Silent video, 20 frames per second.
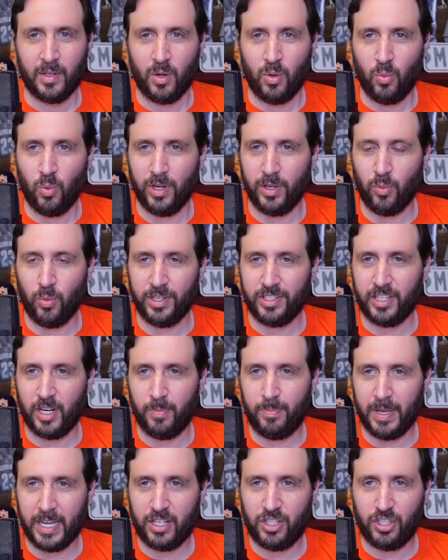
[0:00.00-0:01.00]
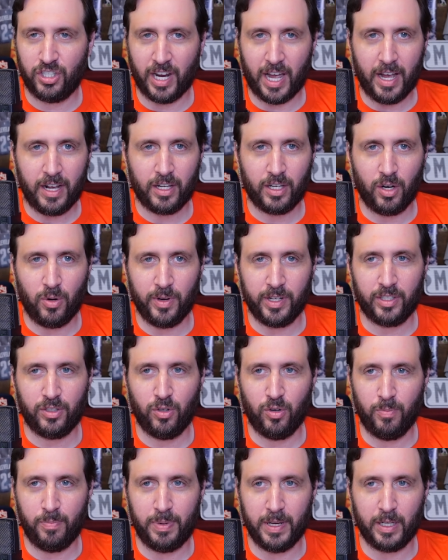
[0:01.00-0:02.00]
What was it a big shock going
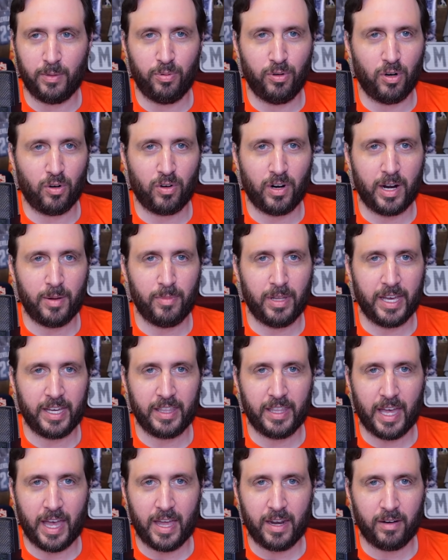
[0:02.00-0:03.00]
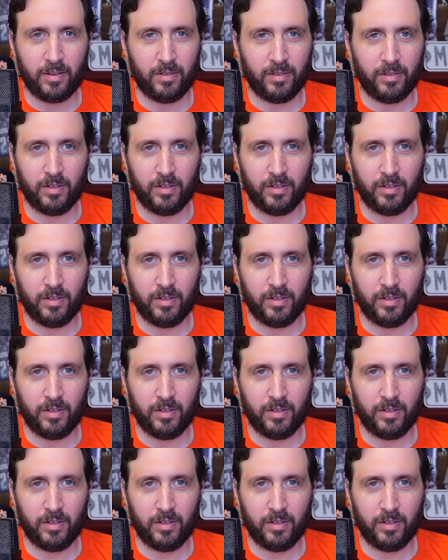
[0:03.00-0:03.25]
to a big program like that,